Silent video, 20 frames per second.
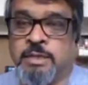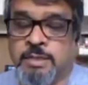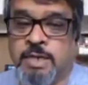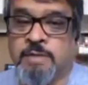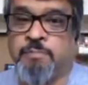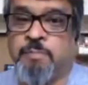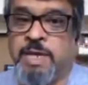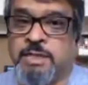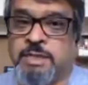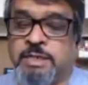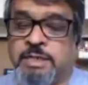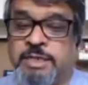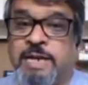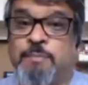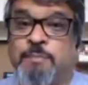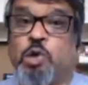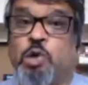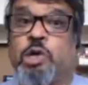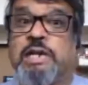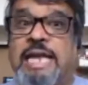it also is the
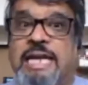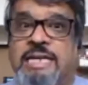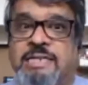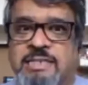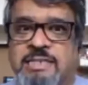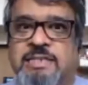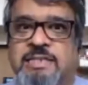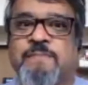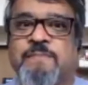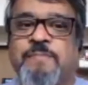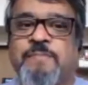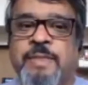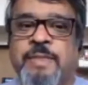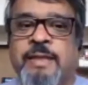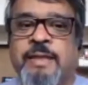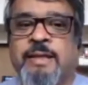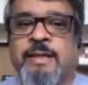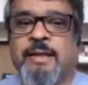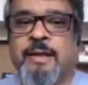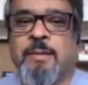other side of
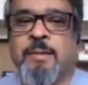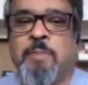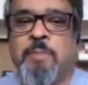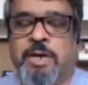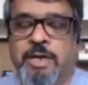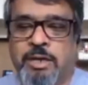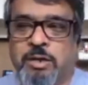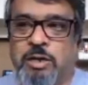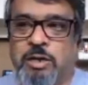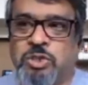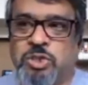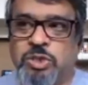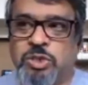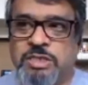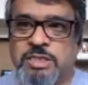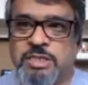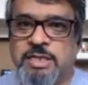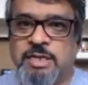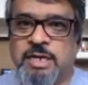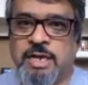the story is that people
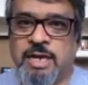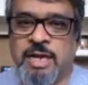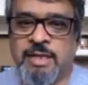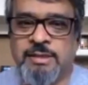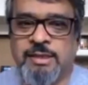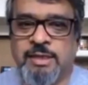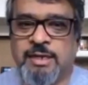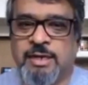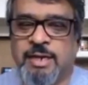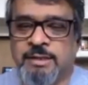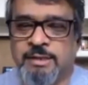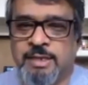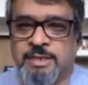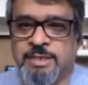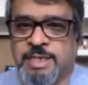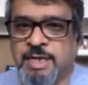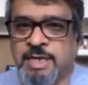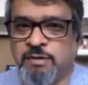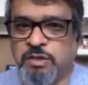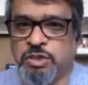think that hey,
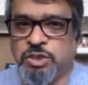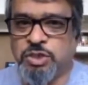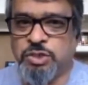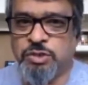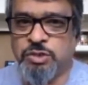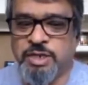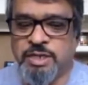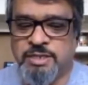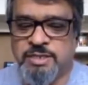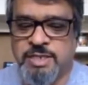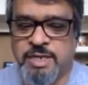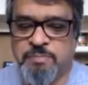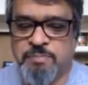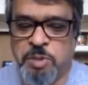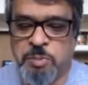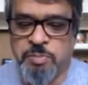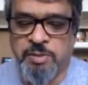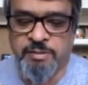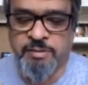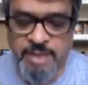it's too easy,
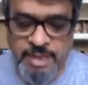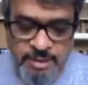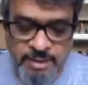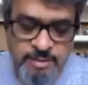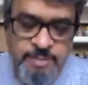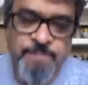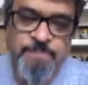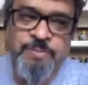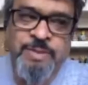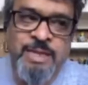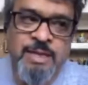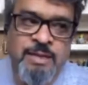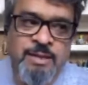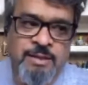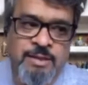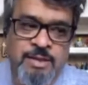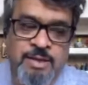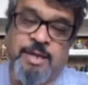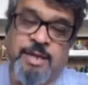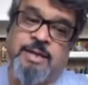and
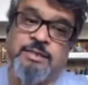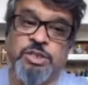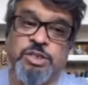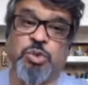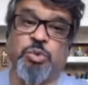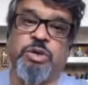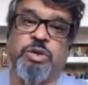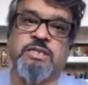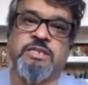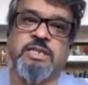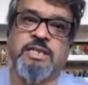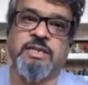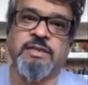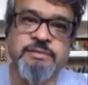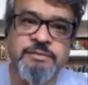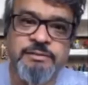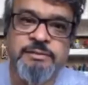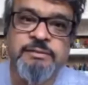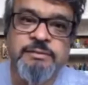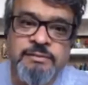when you
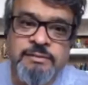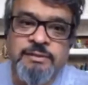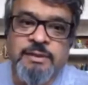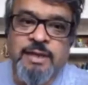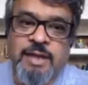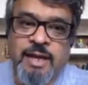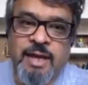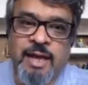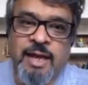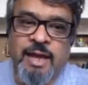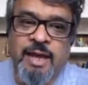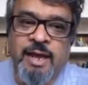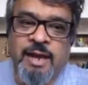peel the onion,